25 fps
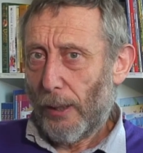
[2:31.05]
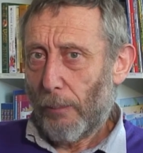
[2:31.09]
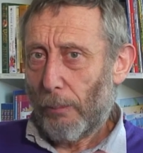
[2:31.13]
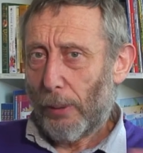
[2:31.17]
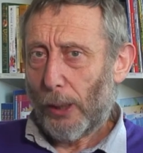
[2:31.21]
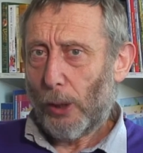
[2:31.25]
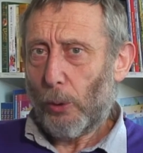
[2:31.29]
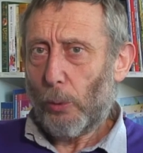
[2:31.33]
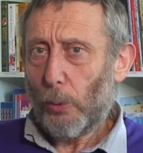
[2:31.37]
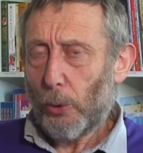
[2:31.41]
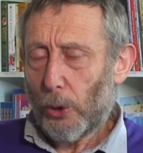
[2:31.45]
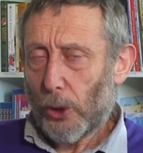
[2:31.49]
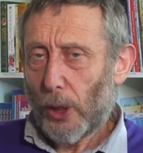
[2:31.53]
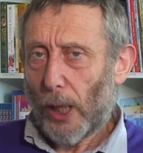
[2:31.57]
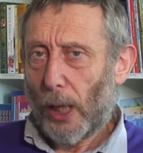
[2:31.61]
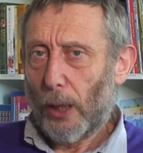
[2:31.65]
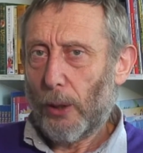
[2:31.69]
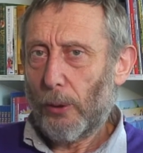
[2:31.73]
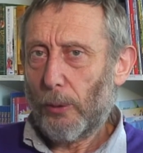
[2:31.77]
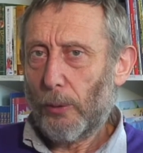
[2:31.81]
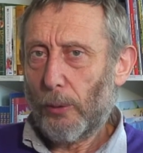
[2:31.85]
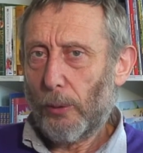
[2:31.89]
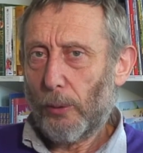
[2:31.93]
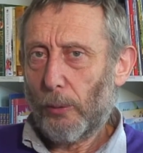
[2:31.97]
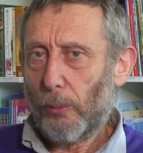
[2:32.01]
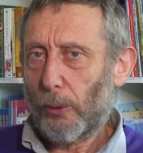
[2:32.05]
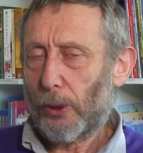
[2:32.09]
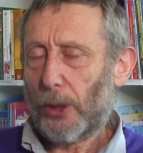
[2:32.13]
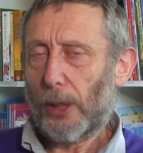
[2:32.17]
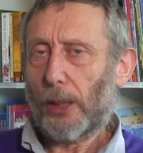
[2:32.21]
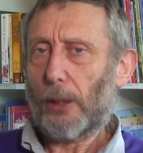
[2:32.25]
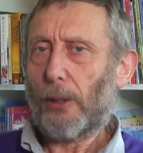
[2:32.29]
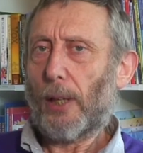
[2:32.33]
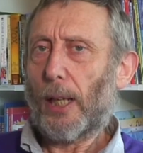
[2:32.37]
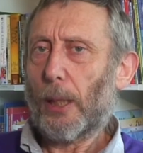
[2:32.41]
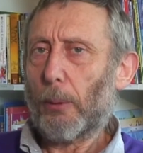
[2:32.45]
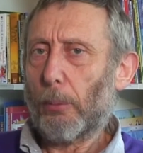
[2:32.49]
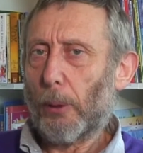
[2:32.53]
but also, what's
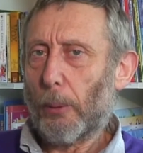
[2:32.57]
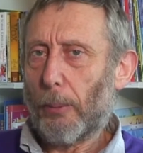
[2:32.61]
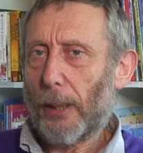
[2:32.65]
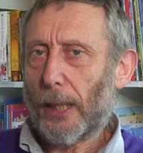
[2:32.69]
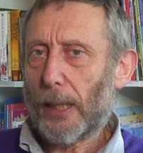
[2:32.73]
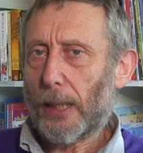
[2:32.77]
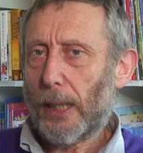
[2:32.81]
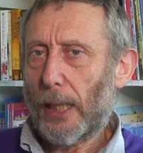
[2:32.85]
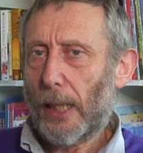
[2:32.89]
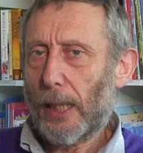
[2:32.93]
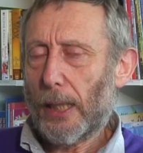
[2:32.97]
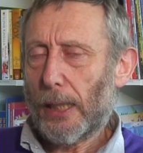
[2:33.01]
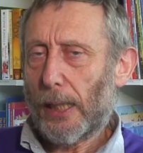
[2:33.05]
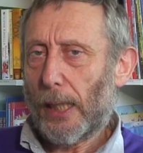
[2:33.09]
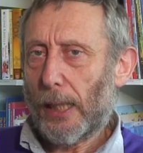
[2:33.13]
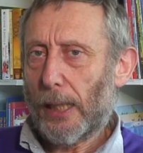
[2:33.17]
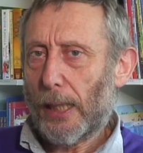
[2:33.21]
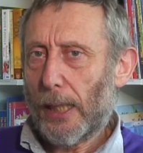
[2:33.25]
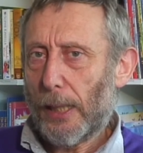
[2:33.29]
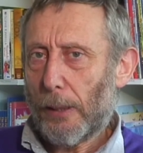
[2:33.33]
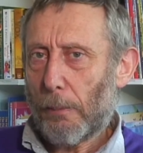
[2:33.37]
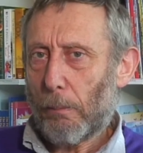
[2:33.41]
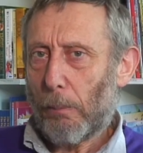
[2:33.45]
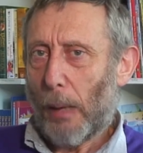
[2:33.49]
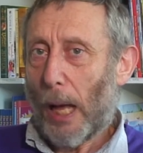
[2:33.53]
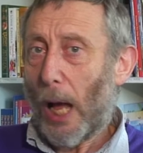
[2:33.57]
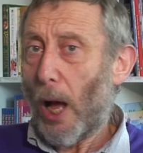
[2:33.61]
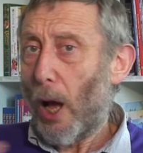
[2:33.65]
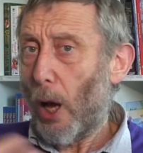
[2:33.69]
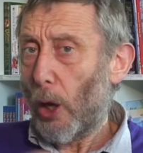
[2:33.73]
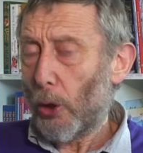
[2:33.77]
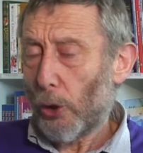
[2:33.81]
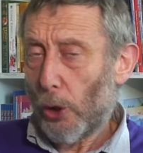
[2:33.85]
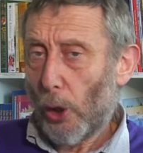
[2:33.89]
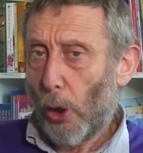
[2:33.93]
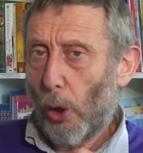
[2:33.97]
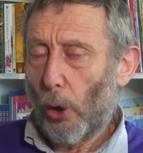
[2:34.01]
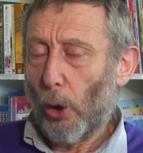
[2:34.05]
incredible about it is that it's
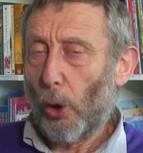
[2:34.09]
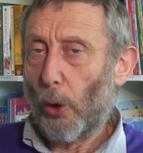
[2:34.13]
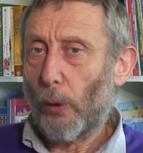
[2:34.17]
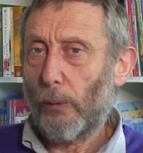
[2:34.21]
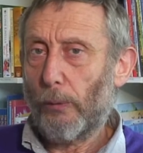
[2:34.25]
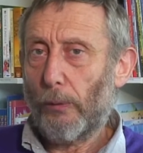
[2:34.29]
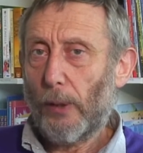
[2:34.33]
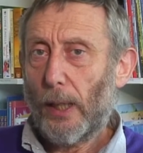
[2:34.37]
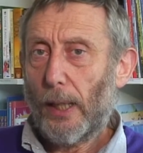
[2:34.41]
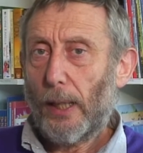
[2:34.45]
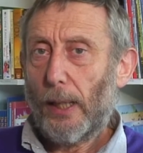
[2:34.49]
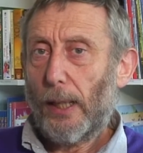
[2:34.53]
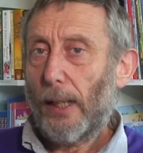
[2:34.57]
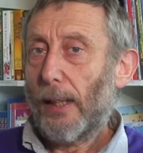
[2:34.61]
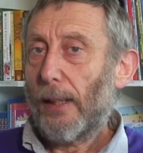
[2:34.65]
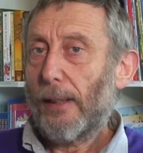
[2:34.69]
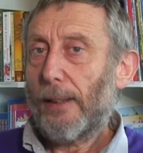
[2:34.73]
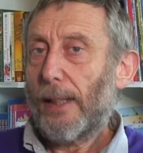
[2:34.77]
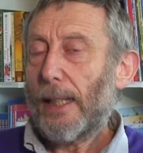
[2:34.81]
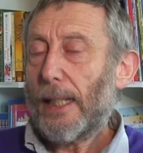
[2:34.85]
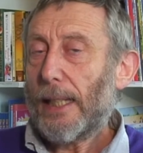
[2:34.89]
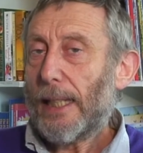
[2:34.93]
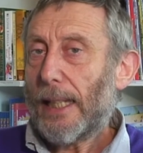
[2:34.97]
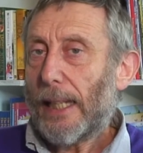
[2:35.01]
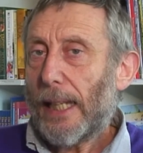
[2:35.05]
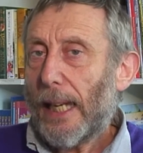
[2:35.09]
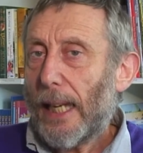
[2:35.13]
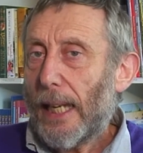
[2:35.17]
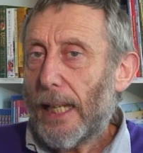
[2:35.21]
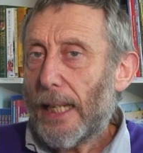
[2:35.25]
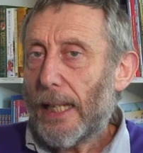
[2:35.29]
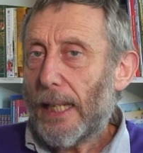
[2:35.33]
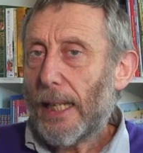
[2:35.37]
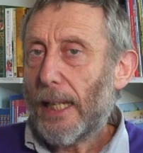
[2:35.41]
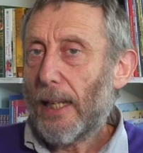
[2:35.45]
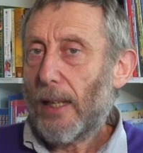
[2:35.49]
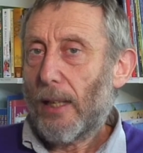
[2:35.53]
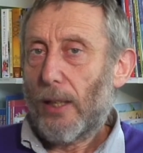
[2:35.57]
part of these
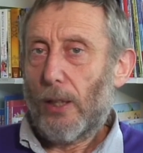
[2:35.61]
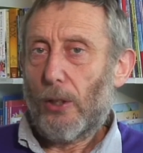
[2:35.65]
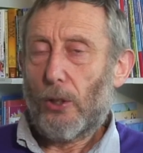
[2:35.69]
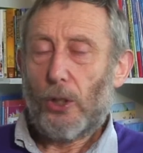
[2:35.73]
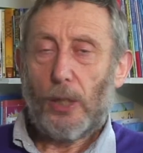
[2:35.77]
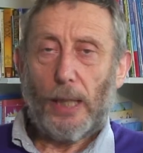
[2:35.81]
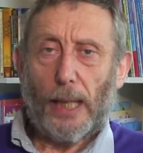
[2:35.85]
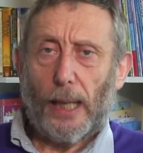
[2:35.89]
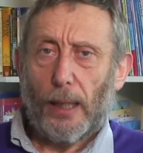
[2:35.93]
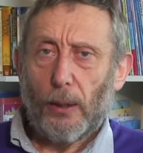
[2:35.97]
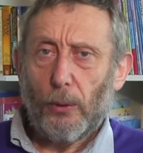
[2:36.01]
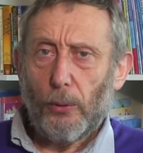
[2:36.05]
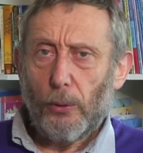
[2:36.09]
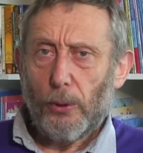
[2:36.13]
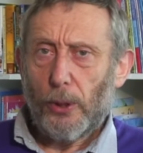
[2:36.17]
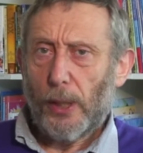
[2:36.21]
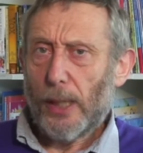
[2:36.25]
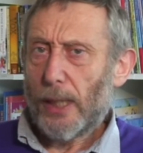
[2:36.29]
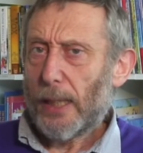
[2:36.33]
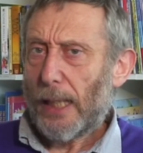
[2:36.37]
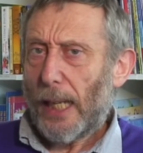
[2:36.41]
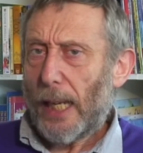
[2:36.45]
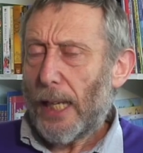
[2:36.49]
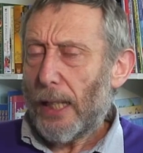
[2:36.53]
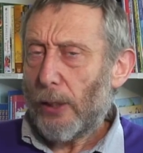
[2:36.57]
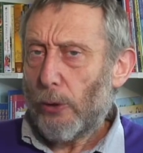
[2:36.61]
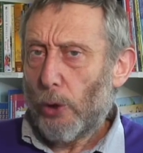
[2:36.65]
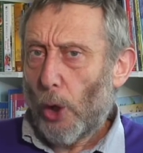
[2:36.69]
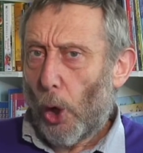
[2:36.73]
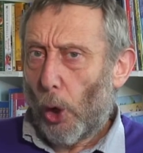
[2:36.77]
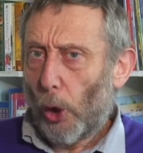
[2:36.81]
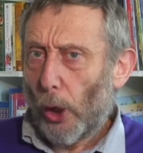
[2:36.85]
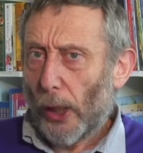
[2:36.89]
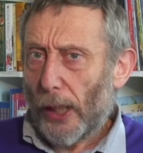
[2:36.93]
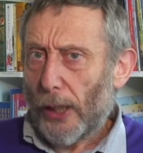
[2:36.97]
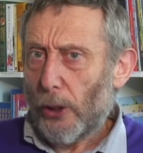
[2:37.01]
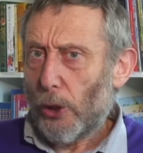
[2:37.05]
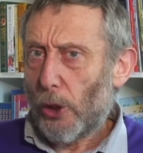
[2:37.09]
key skills, this key
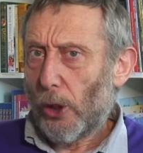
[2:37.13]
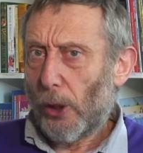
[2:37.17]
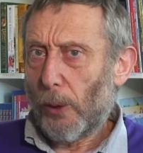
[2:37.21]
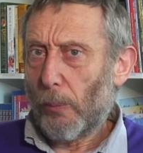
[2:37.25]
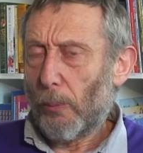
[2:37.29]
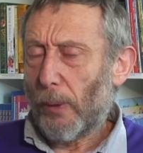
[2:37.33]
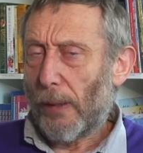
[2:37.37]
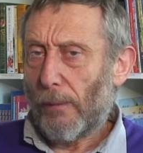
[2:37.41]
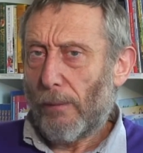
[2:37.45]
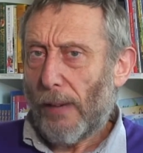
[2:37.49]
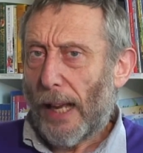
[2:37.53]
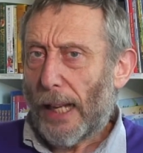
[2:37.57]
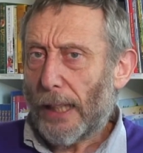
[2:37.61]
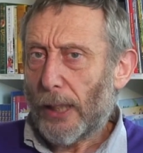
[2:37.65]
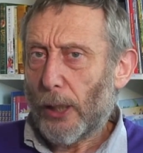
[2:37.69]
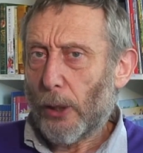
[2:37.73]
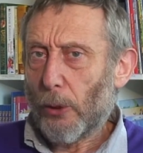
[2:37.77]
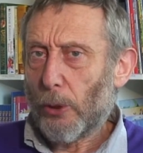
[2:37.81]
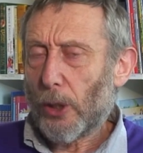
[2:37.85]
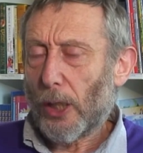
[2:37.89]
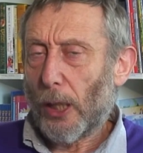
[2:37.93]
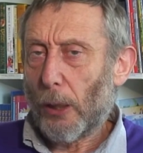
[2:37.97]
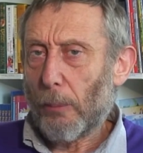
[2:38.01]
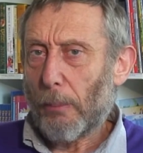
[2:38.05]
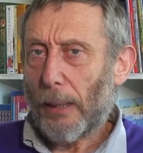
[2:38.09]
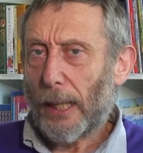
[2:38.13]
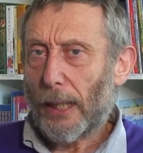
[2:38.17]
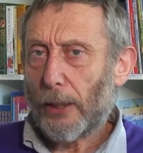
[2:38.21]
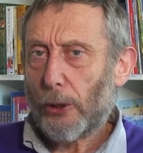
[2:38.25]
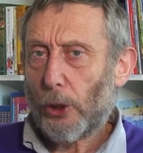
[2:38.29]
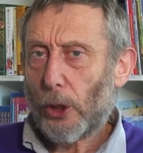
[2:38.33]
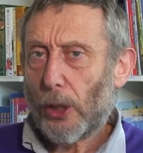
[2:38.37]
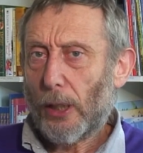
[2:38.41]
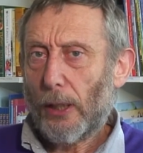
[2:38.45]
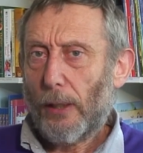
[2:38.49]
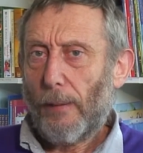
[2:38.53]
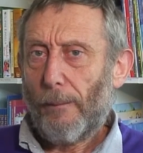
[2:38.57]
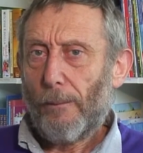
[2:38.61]
knowledge that we value so
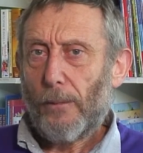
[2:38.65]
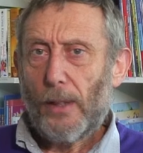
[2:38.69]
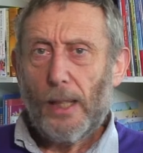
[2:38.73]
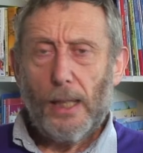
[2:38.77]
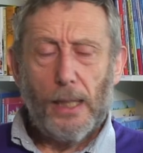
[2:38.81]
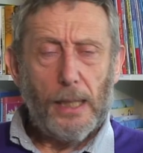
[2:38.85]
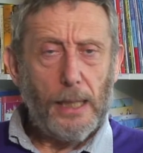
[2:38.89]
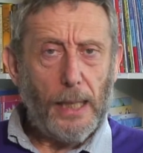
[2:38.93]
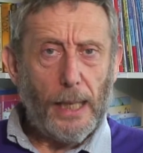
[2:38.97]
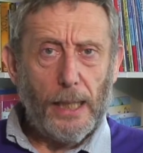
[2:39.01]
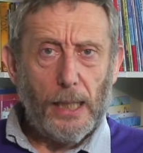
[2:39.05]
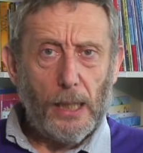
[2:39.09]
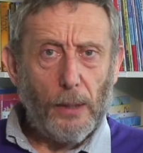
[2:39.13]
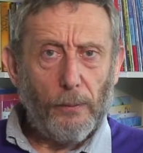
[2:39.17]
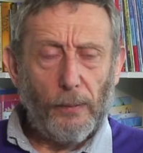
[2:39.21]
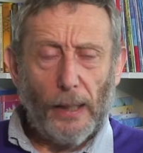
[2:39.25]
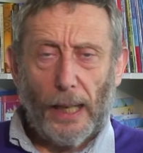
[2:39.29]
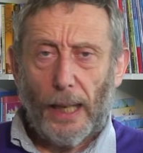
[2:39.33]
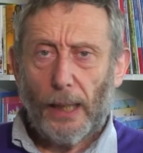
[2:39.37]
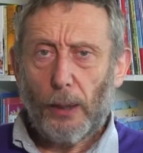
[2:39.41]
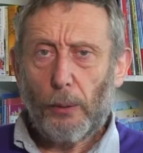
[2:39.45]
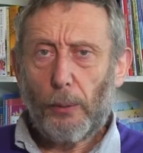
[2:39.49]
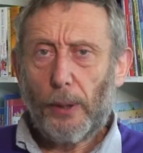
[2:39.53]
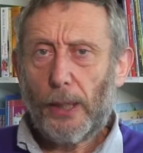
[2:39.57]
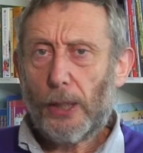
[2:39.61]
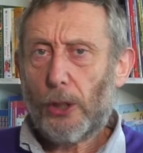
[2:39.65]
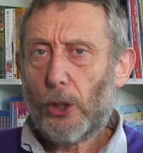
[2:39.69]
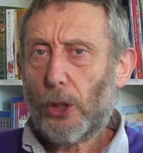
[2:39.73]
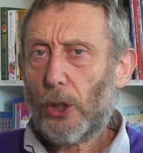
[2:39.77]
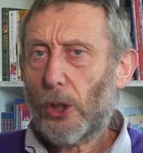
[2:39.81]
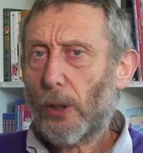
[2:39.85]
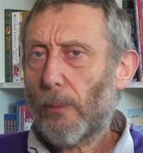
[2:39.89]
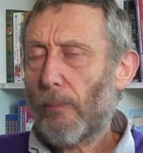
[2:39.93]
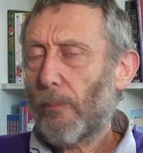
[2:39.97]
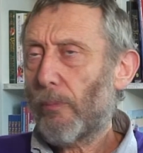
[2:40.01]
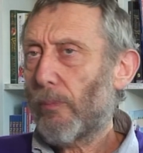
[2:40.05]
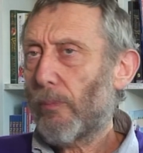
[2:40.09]
much, sense of language,